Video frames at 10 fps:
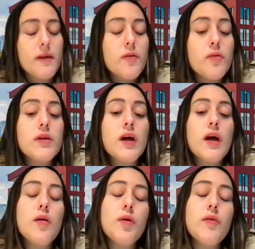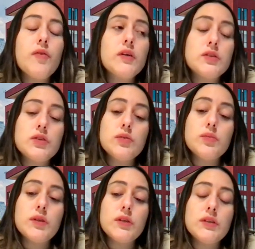With the help of
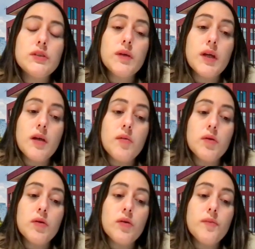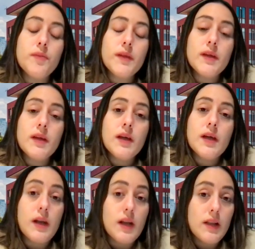consumers' behavior
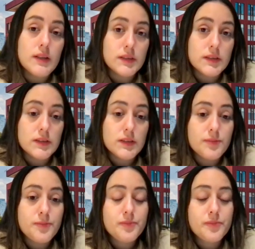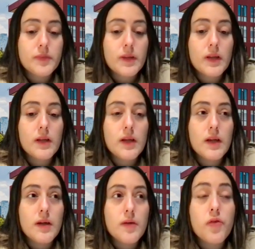analysis,
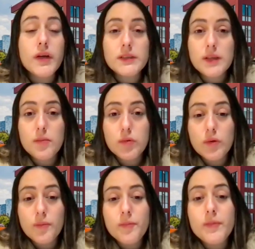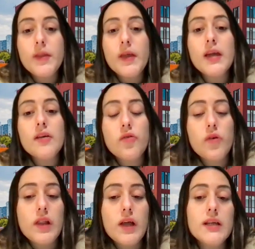for example, Nike
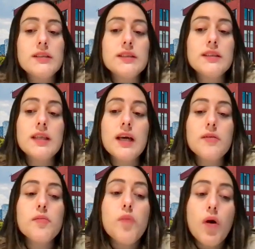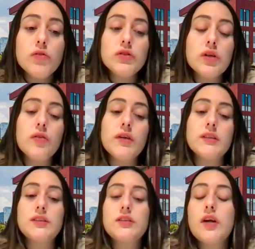realized that most of
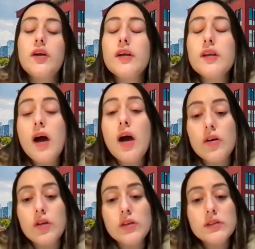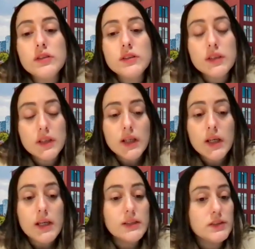its target audience
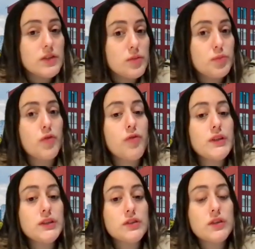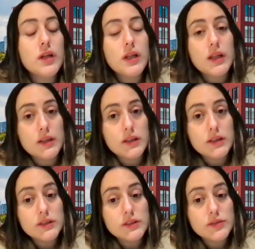is not professional
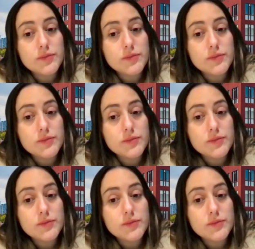athletes,